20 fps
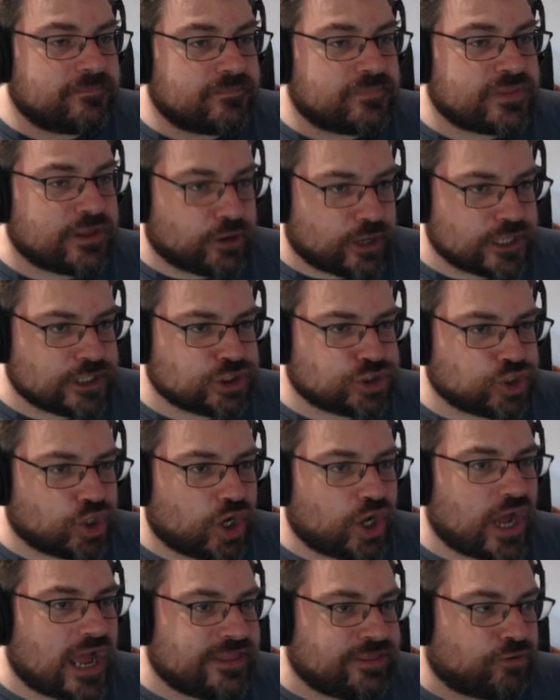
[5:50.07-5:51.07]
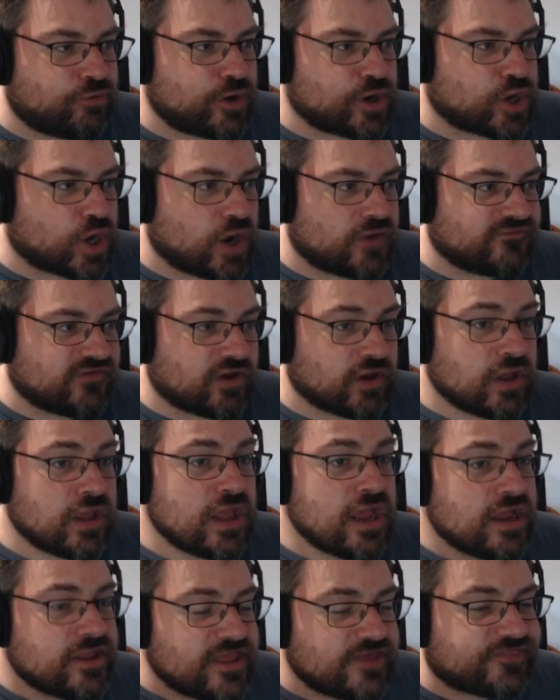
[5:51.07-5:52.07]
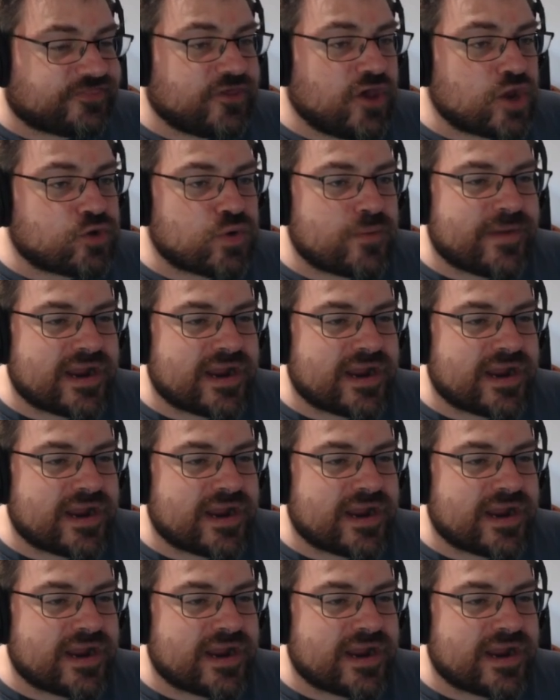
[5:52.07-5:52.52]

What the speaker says: They'll endure and they'll recover. The 3rd one,